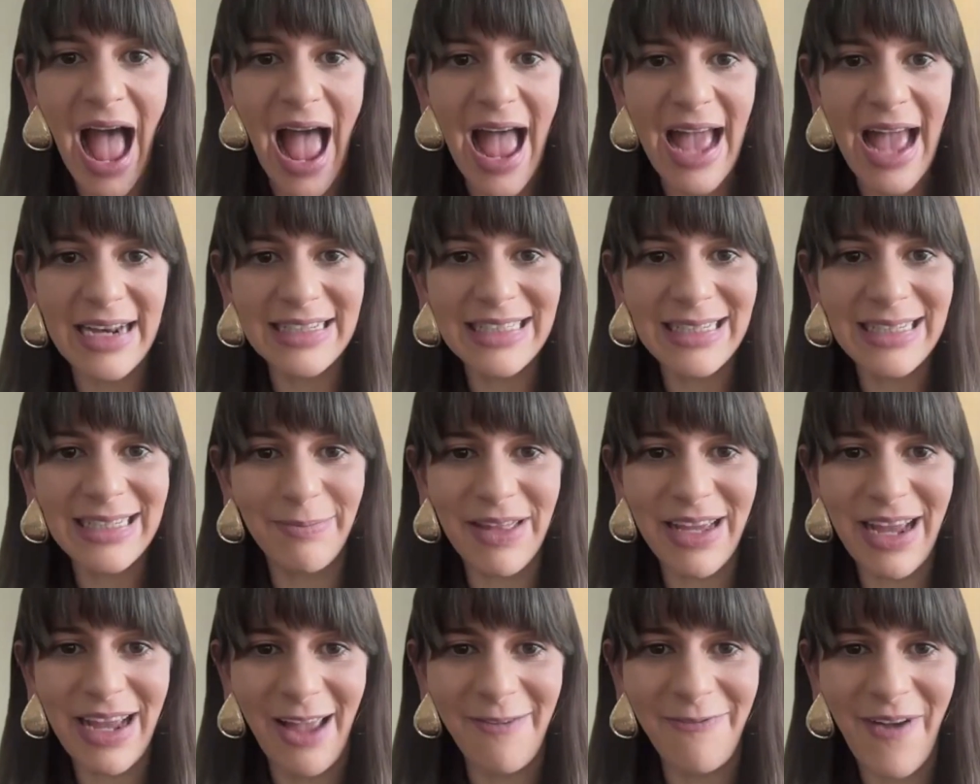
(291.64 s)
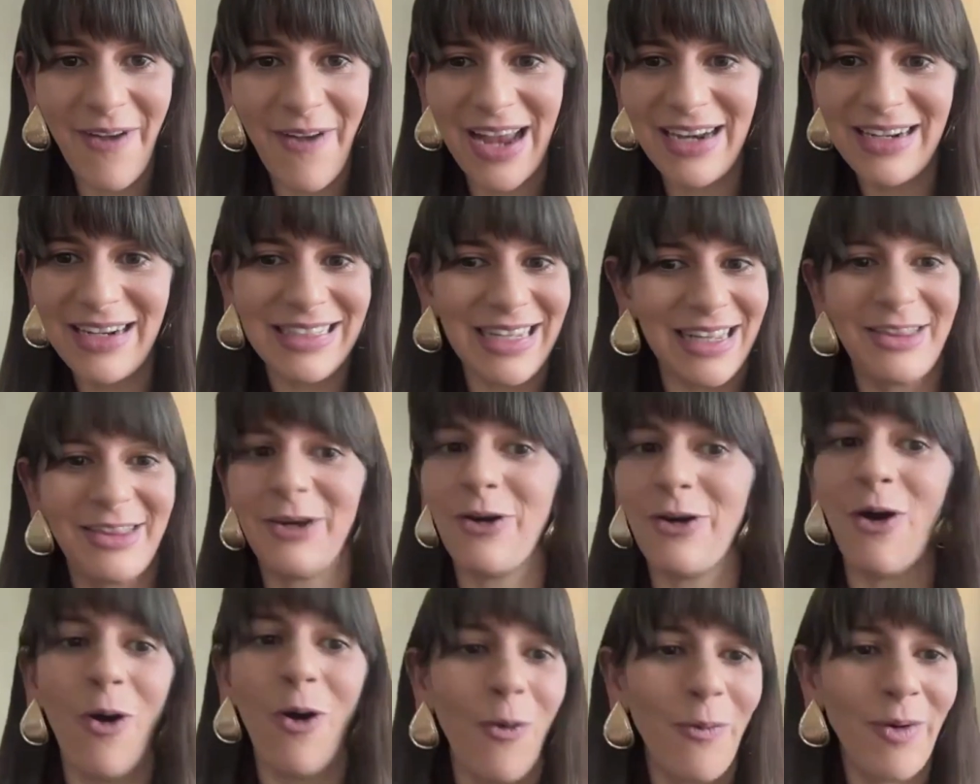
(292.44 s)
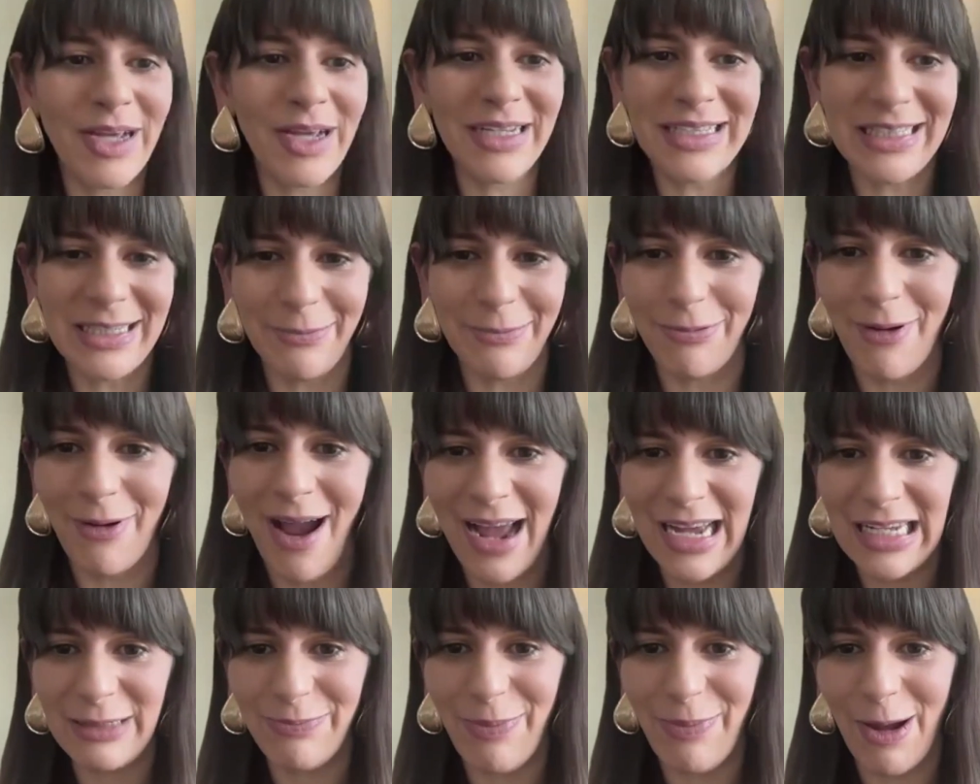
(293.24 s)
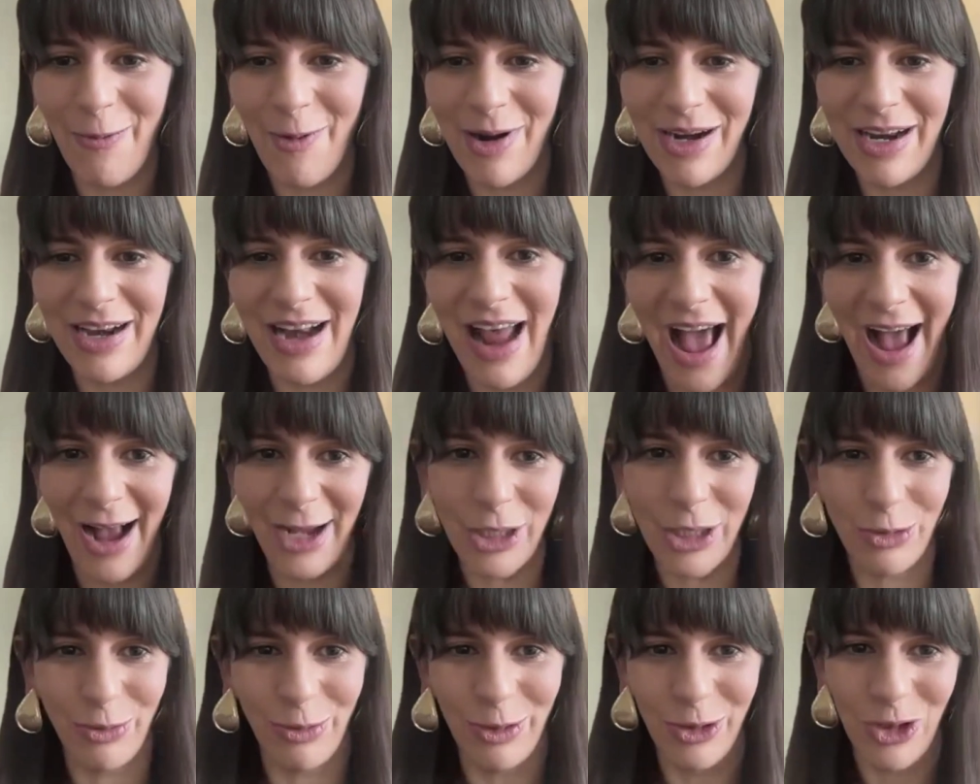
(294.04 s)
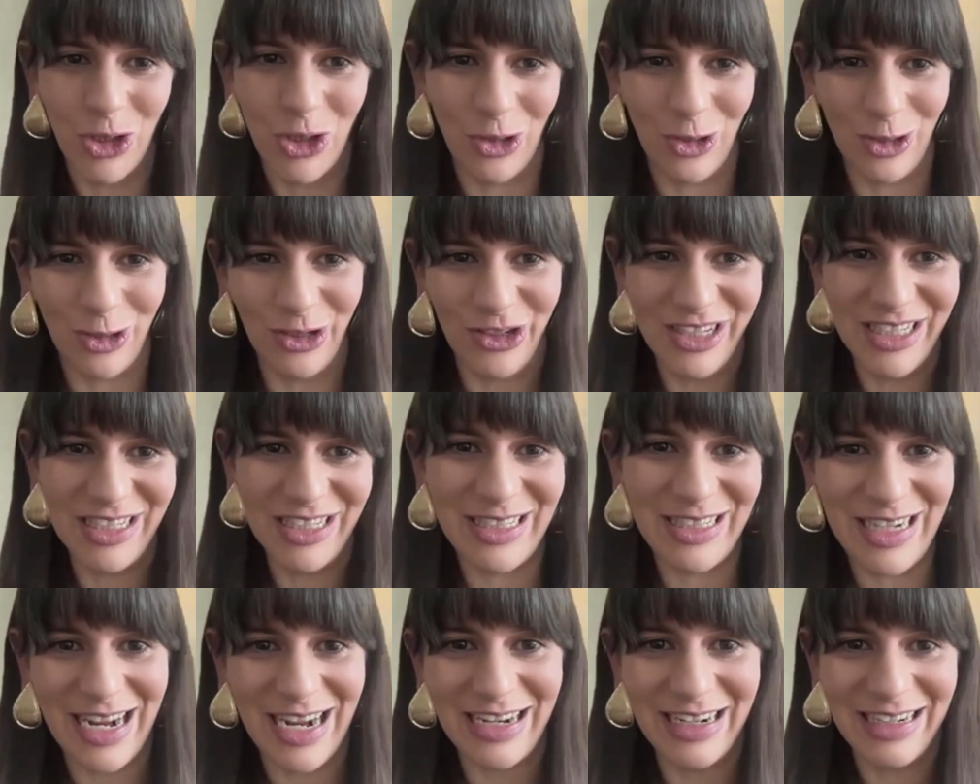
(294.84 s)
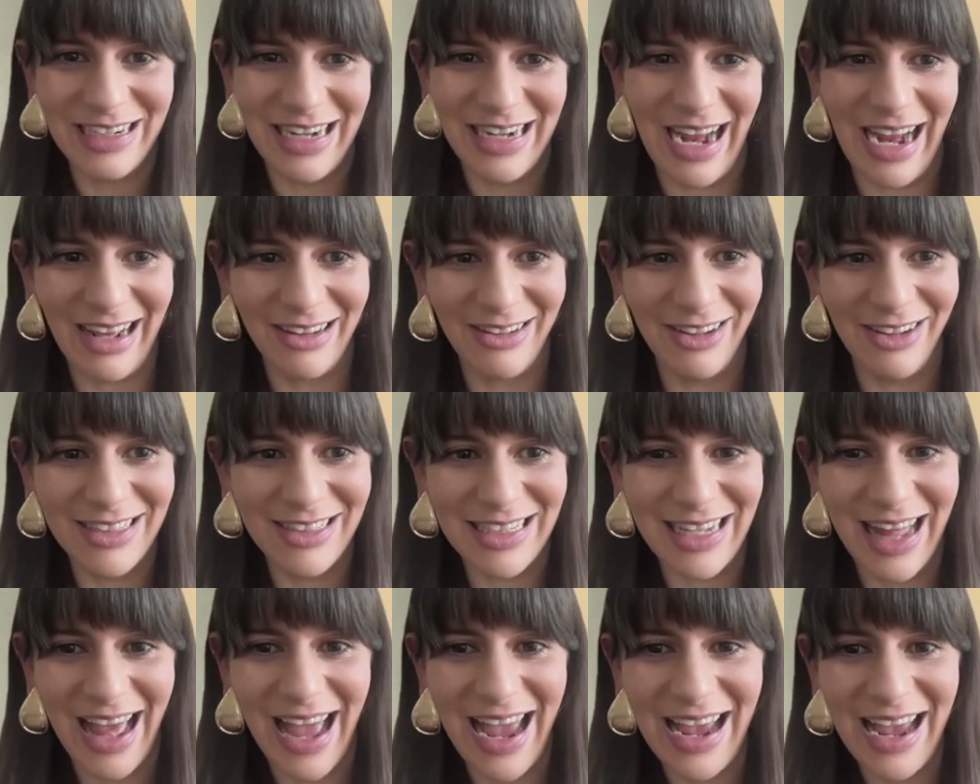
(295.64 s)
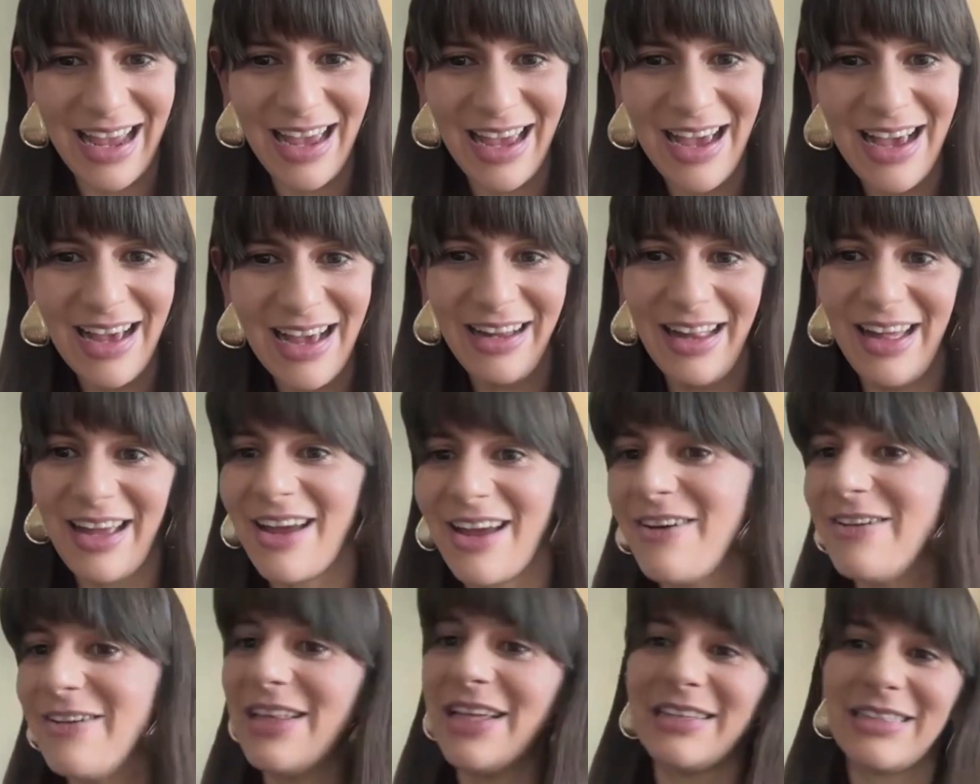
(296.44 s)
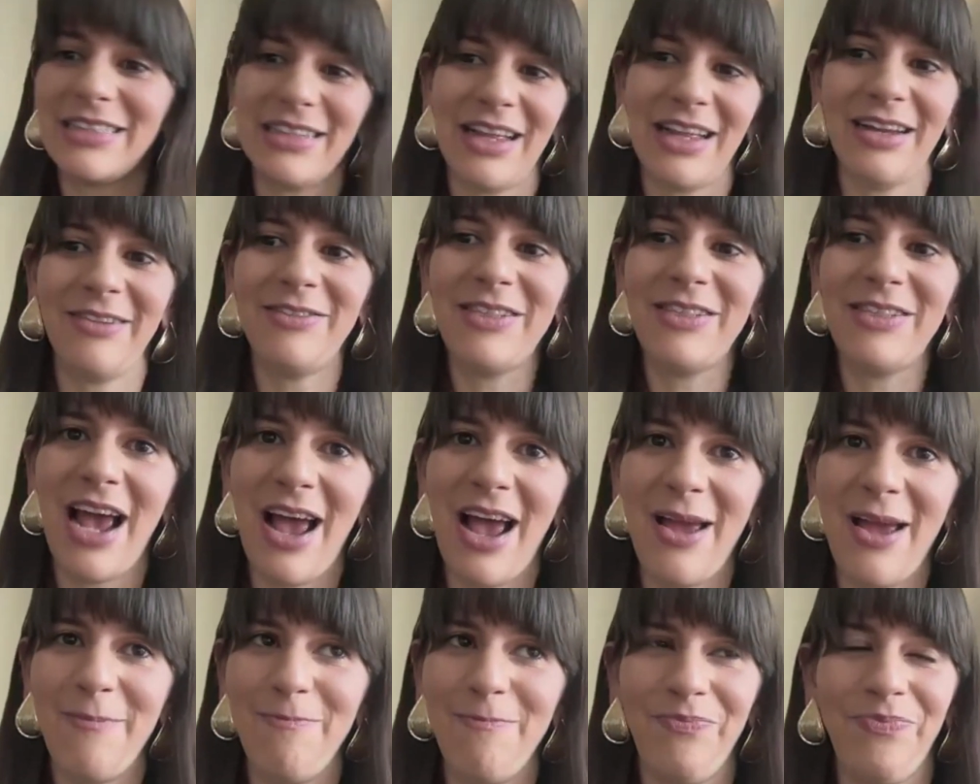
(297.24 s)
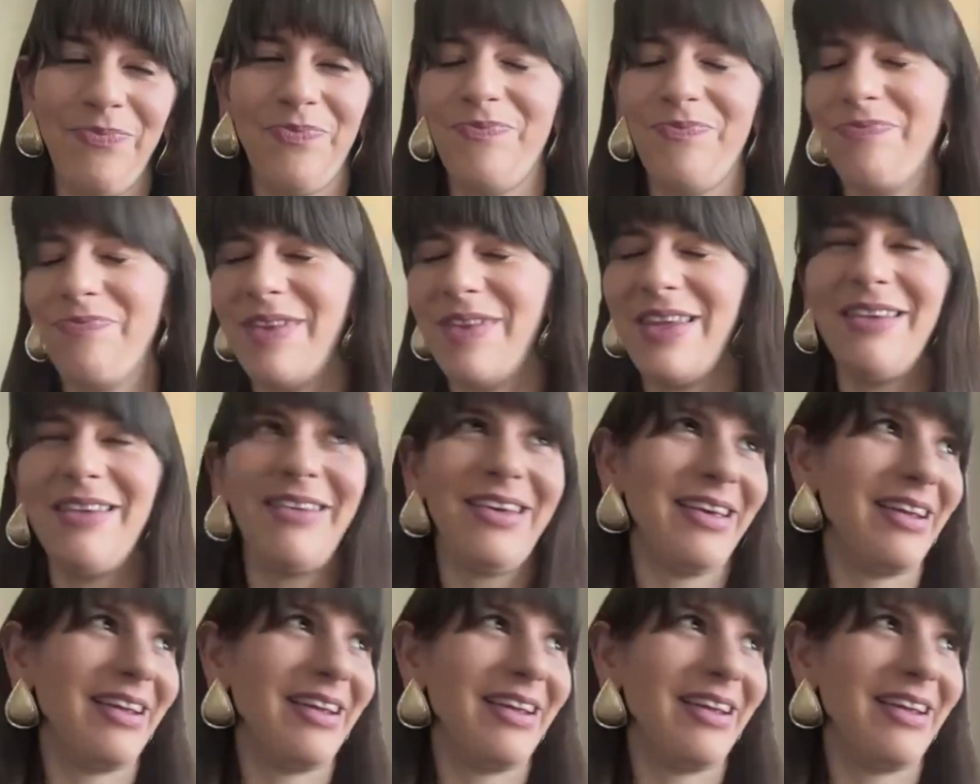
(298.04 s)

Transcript: and something I find is that they're always surprised by what an actual journalist day-to-day looks like. Like, oh, that's a lot of time,